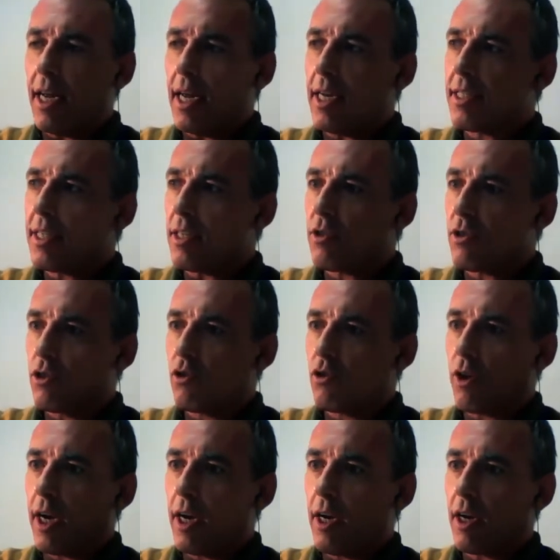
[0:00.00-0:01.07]
in, a sense to
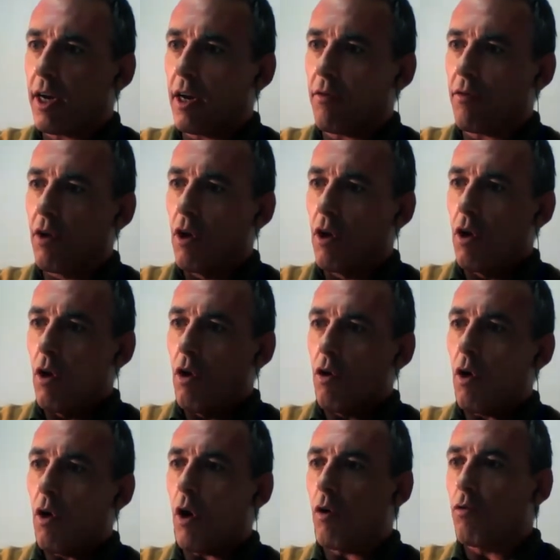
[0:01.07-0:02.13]
try and kind of
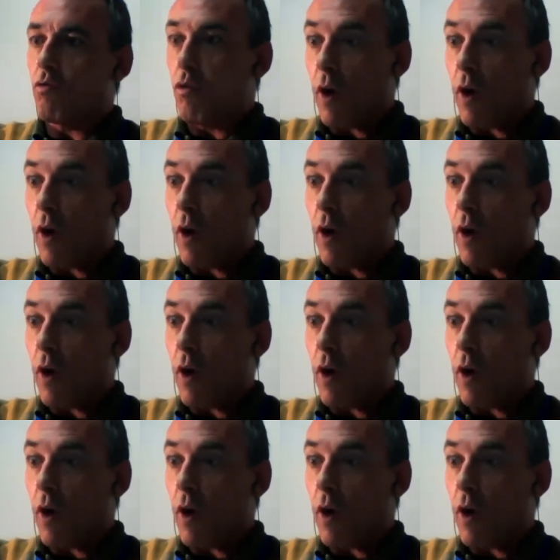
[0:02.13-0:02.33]
uh,